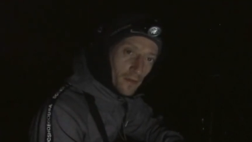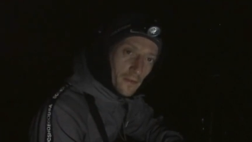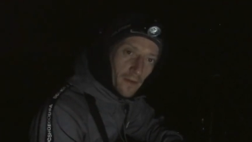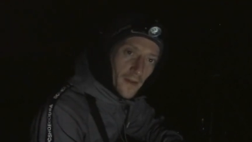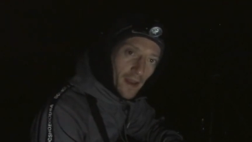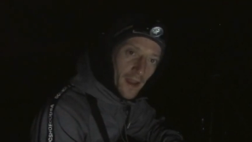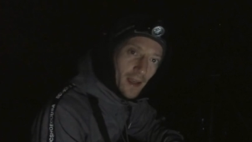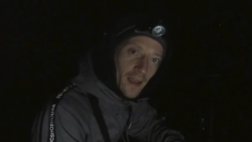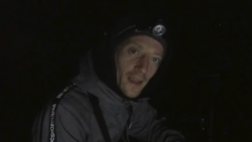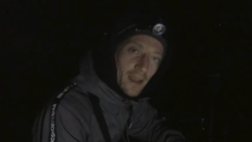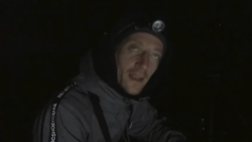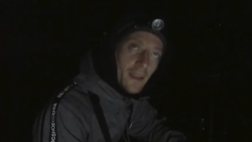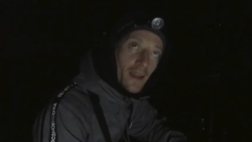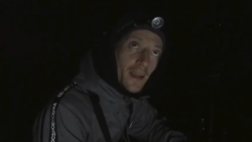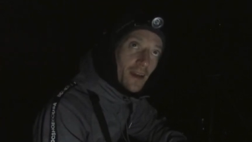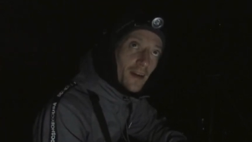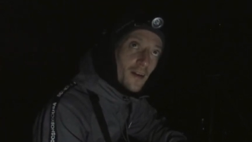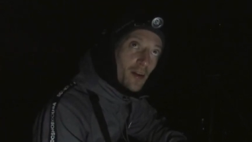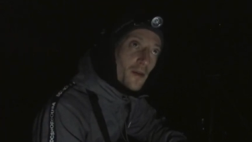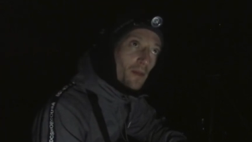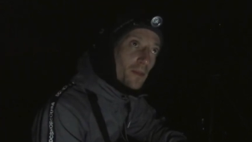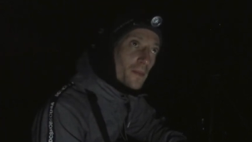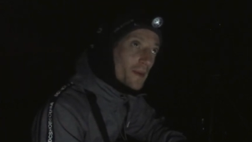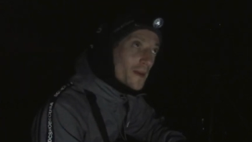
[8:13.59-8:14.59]
a feeling it
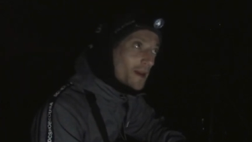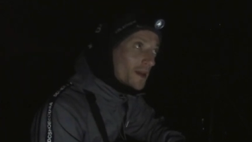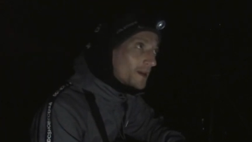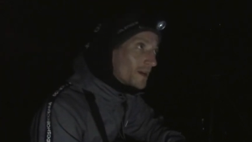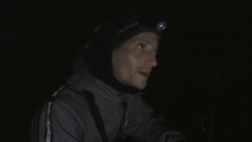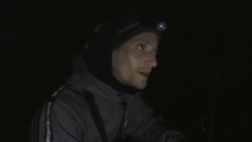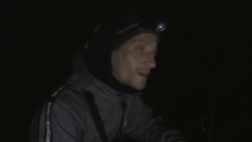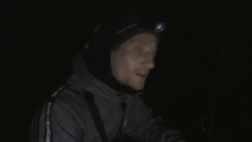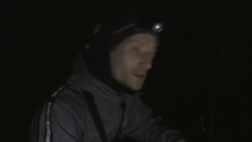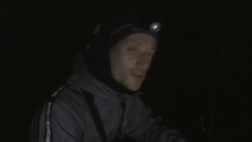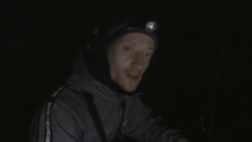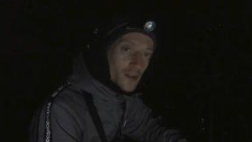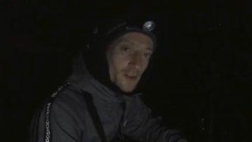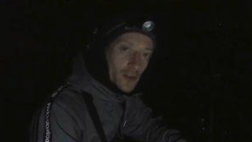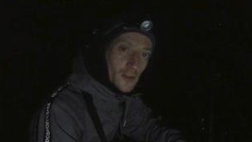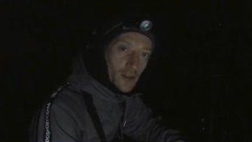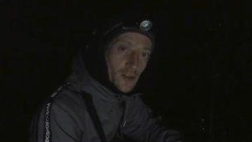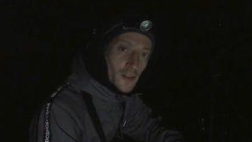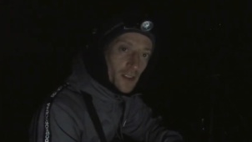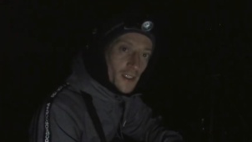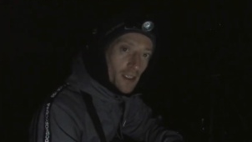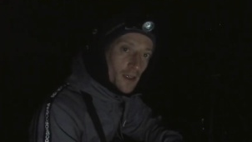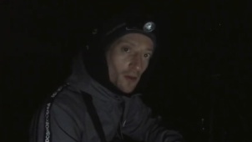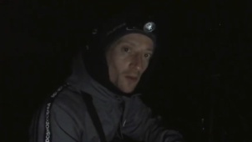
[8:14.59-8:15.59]
could be
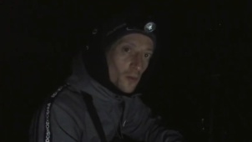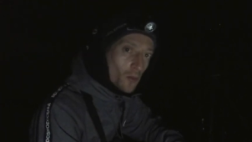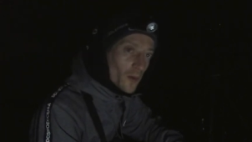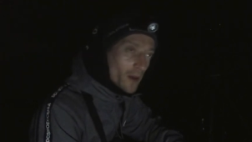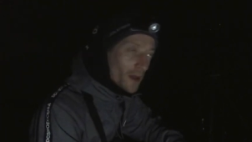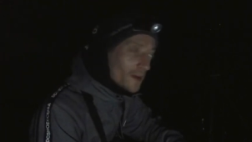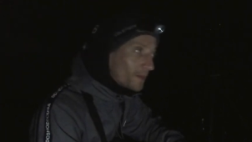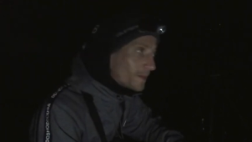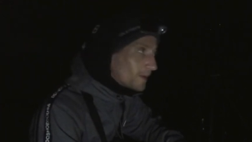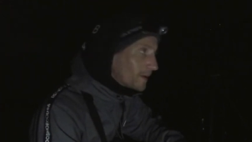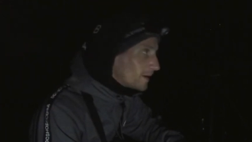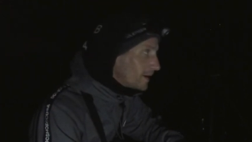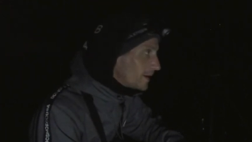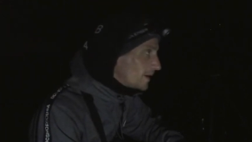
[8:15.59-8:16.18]
just a little whip,